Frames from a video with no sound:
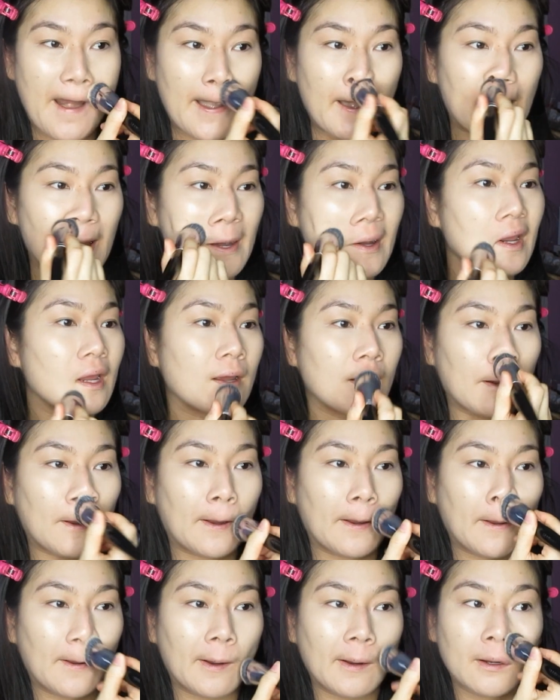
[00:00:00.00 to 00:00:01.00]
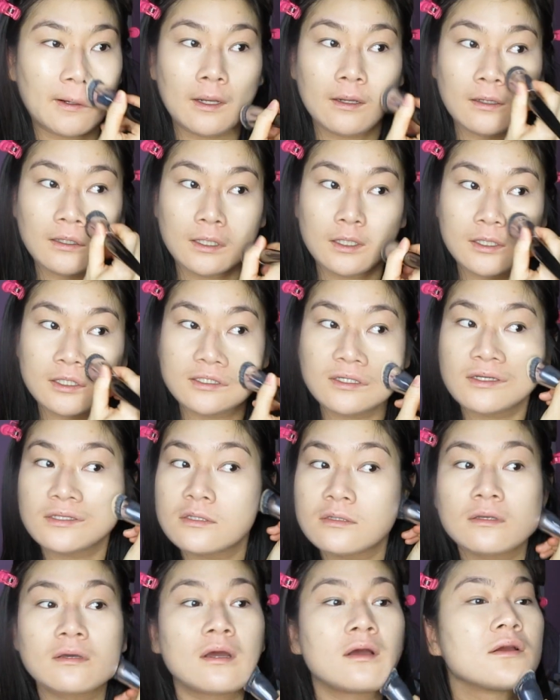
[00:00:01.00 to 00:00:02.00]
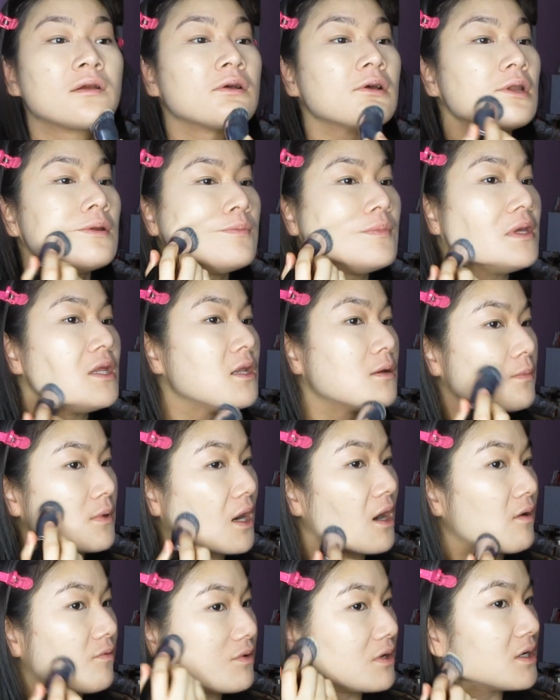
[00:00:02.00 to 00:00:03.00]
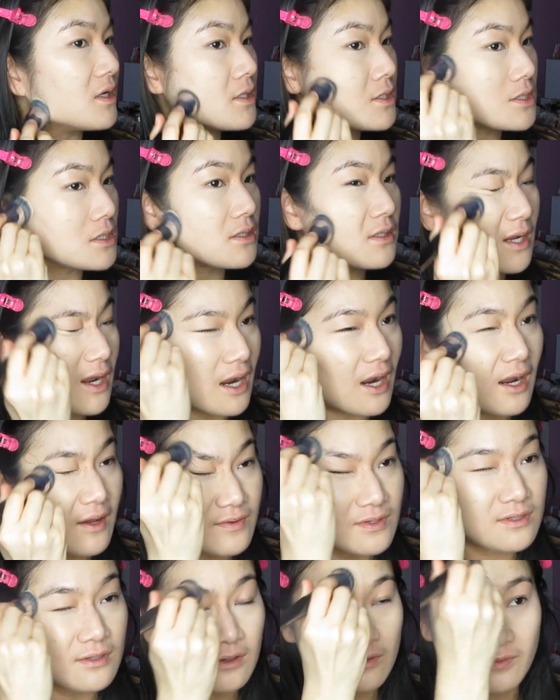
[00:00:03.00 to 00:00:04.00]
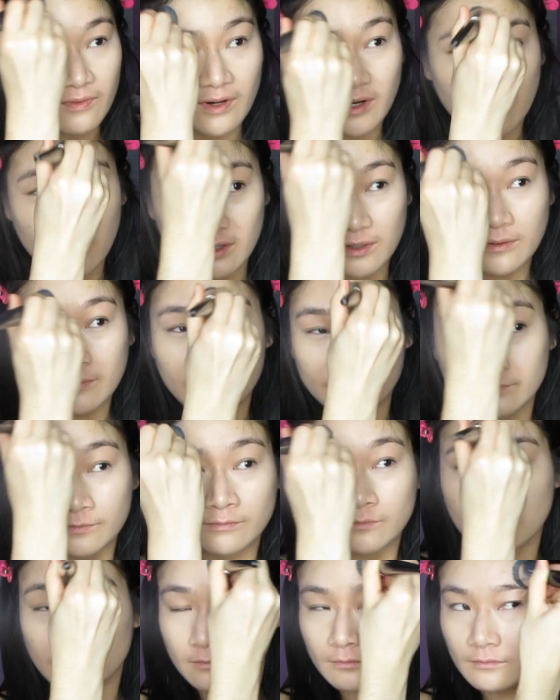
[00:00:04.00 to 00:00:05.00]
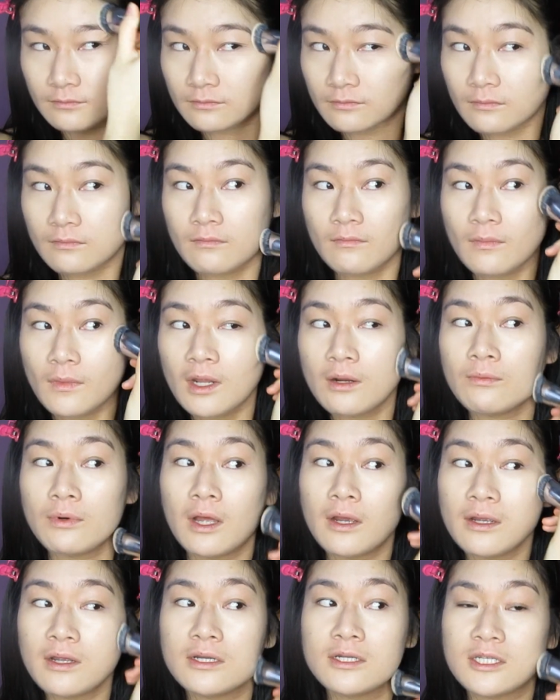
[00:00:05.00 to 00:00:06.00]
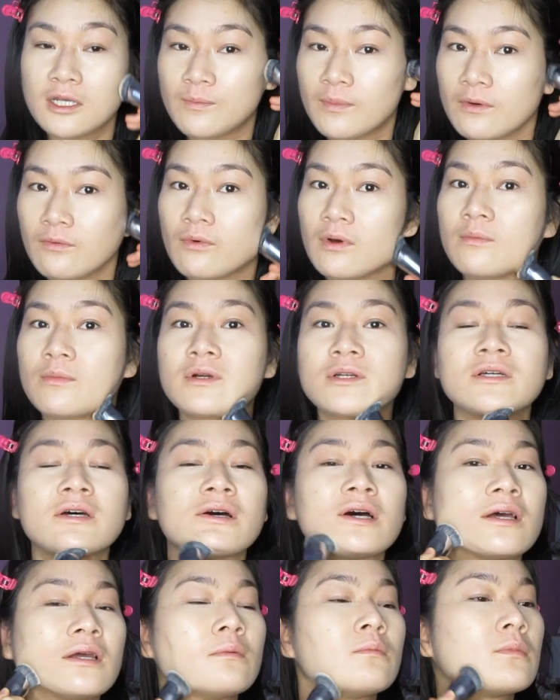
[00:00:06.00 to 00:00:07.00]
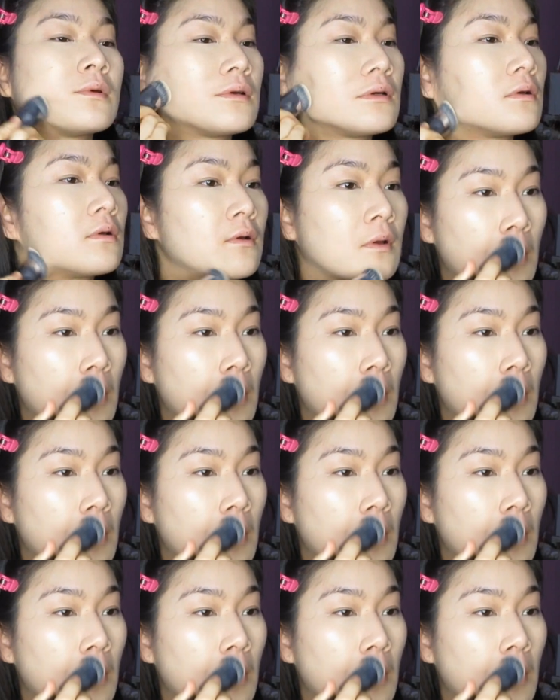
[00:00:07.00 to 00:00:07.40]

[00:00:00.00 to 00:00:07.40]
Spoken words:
I like it. So it's a good medium coverage that I have so far. I'm probably going to dip in one more time.